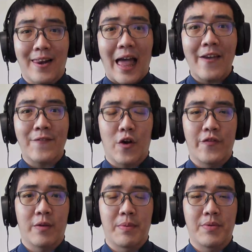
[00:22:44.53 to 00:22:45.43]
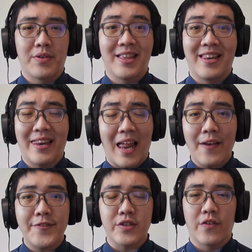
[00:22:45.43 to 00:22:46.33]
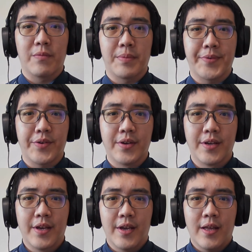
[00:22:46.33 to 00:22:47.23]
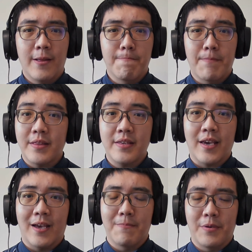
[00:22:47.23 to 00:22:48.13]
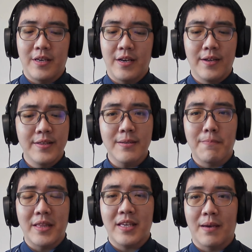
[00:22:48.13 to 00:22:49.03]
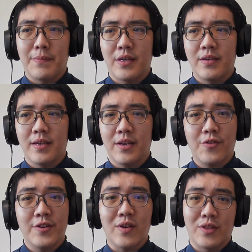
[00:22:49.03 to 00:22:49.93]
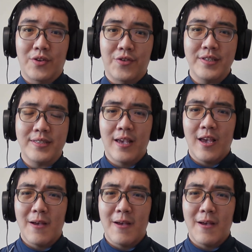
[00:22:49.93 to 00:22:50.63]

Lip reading: life of the people, the lives of the people. Money can be earned, money can be increased or decreased,